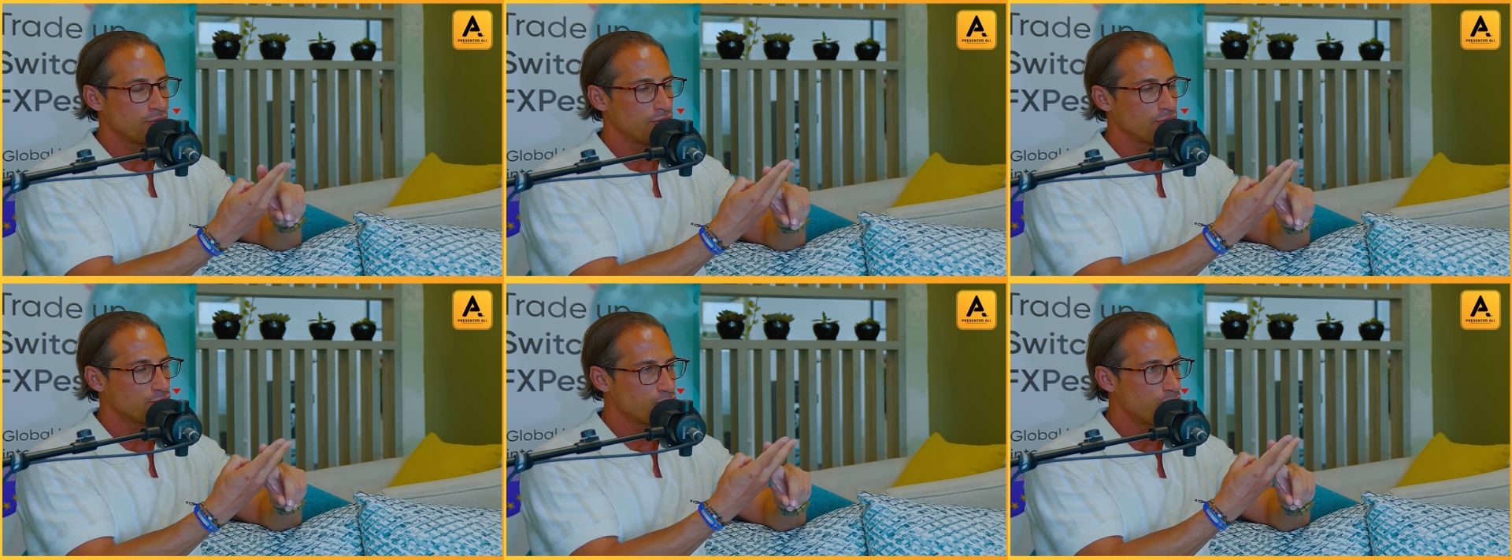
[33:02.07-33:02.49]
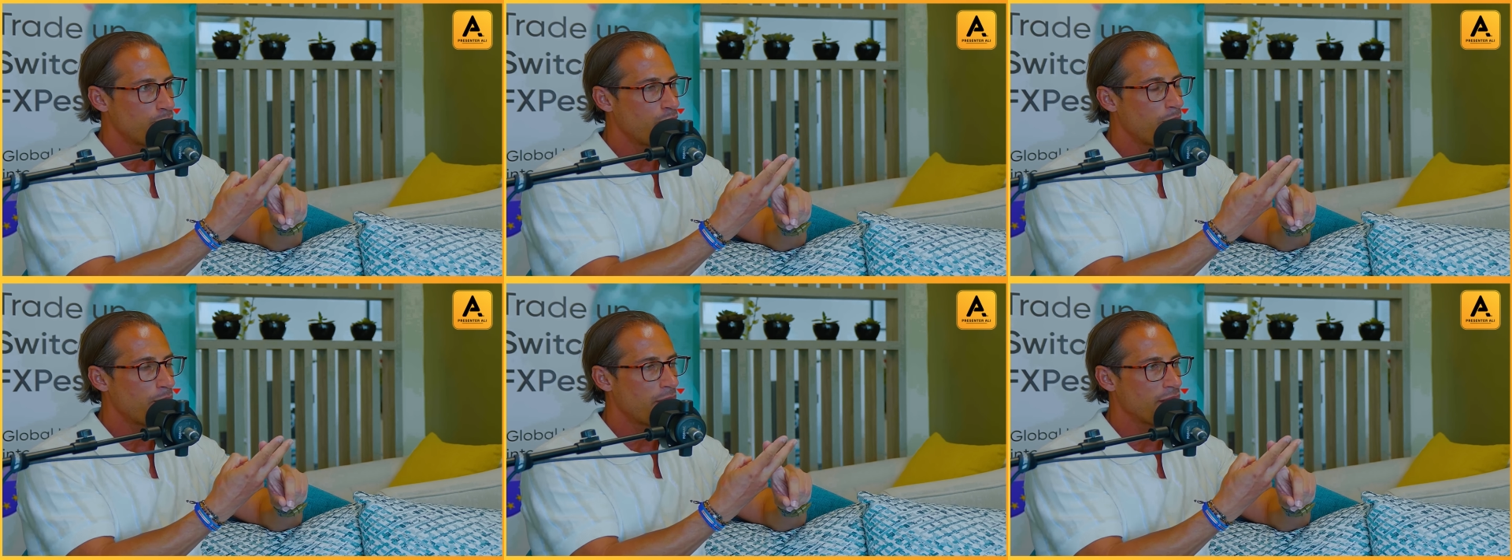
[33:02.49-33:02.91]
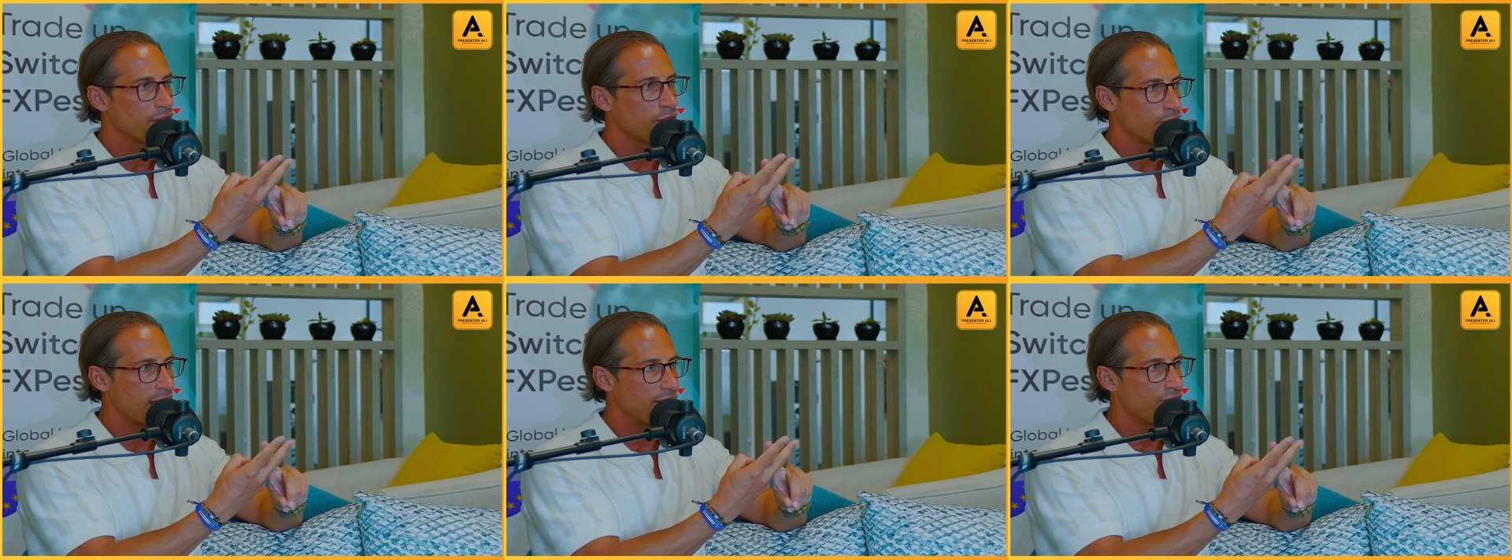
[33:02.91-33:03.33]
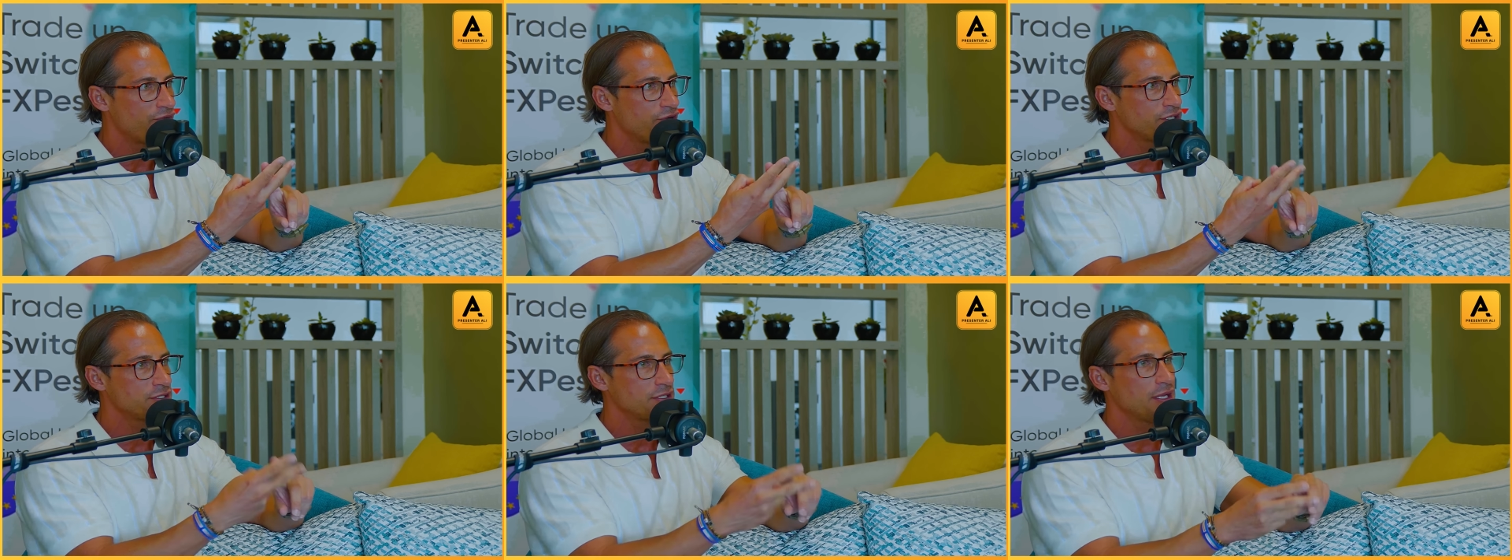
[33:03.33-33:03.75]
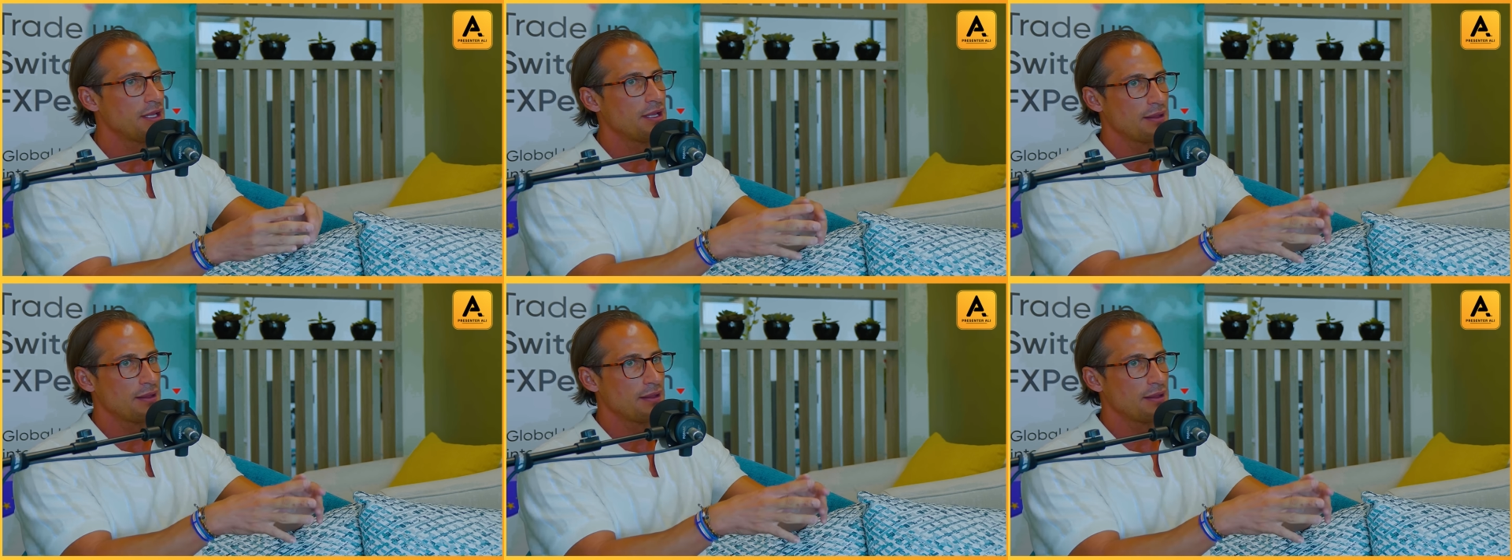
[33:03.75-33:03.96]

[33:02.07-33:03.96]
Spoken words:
So two per month on average,